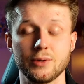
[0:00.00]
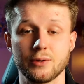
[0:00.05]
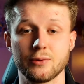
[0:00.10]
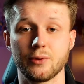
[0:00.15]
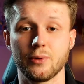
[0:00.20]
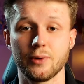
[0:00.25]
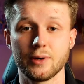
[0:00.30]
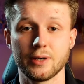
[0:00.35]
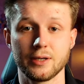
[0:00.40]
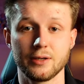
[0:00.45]
the
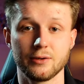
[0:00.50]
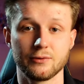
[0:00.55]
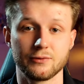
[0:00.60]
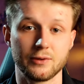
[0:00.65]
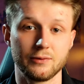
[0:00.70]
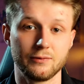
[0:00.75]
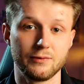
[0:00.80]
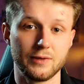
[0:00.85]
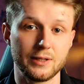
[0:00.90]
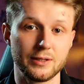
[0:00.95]

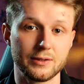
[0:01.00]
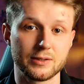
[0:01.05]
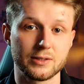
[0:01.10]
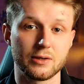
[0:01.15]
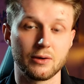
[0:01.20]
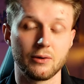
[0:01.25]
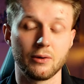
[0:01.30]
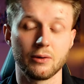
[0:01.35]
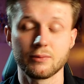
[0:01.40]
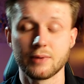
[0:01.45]
recording of the
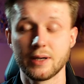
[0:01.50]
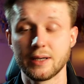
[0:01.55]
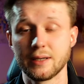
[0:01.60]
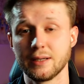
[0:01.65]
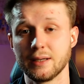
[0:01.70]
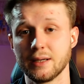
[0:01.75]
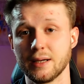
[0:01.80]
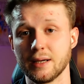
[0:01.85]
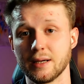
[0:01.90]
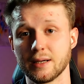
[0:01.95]
videos
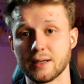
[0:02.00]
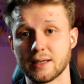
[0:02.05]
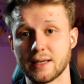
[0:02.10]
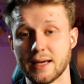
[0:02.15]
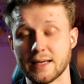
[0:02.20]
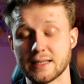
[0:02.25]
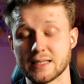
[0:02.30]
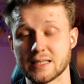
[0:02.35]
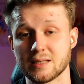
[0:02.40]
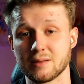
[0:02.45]
already
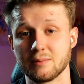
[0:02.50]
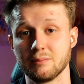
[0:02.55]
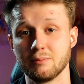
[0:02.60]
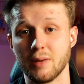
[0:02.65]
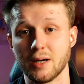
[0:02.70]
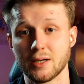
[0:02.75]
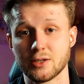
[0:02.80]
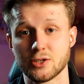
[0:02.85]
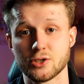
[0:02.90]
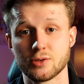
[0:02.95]
gets
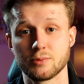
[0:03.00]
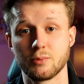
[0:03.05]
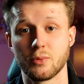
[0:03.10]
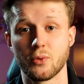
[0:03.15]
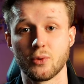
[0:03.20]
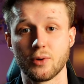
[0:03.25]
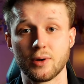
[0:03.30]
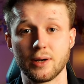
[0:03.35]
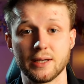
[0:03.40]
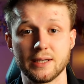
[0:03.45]

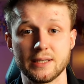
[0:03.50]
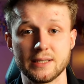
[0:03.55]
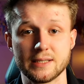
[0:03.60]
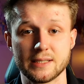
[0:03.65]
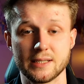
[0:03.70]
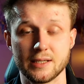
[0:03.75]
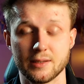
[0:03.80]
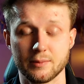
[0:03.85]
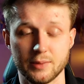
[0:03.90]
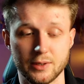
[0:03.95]
much more
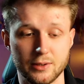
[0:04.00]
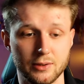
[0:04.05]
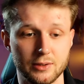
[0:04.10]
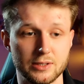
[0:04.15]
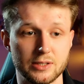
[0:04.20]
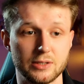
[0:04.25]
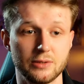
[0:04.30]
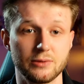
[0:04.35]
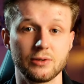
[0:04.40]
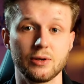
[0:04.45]
easier
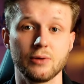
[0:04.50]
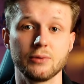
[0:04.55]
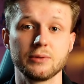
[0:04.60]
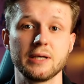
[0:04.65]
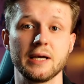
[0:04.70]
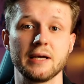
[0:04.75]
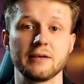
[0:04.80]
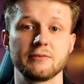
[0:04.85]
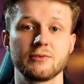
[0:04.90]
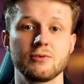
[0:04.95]
because you
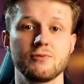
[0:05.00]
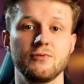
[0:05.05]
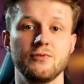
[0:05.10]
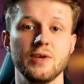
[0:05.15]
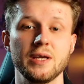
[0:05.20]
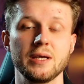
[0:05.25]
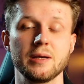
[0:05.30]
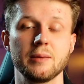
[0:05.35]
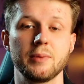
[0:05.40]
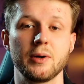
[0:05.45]
don't have
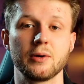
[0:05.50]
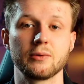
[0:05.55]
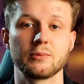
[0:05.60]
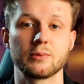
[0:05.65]
to think